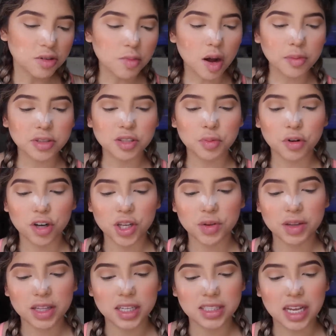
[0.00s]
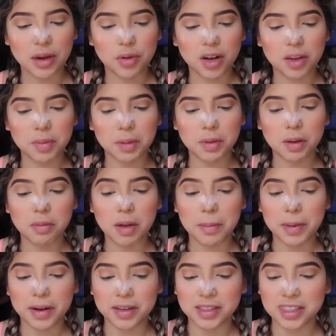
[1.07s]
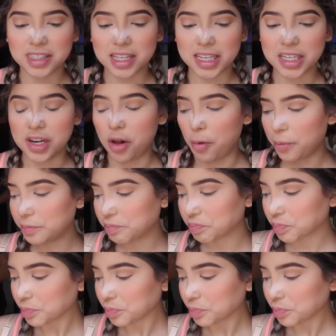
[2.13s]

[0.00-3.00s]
your mom support you on this? I want a BBL, my parents said no.